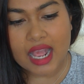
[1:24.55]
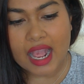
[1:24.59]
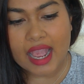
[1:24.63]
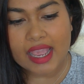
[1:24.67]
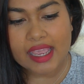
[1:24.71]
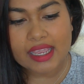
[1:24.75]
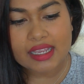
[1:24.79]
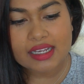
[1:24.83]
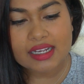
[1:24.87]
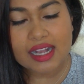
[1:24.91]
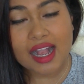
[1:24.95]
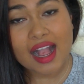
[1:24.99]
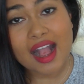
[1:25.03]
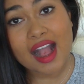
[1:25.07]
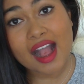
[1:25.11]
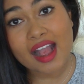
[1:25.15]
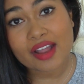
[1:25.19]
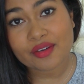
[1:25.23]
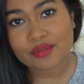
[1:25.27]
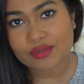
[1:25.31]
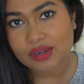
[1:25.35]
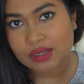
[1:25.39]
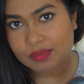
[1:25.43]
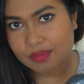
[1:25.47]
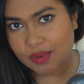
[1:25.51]
I
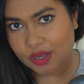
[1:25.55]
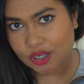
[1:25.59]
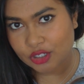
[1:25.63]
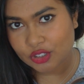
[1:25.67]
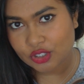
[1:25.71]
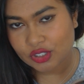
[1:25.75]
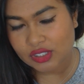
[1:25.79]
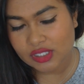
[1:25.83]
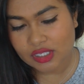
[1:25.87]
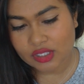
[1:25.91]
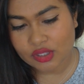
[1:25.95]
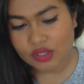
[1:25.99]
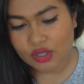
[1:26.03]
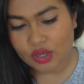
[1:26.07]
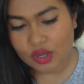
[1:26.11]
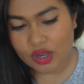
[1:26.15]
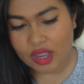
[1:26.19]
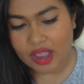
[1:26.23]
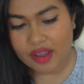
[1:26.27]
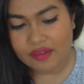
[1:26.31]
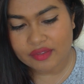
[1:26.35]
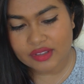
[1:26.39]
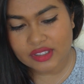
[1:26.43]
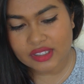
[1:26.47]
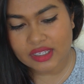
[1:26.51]
can't repurchase it
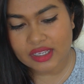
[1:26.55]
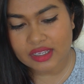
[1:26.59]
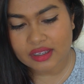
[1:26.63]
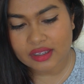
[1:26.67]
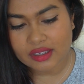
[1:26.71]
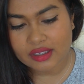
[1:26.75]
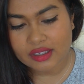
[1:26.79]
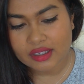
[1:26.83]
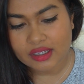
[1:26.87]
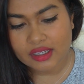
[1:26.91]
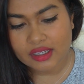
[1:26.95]
though,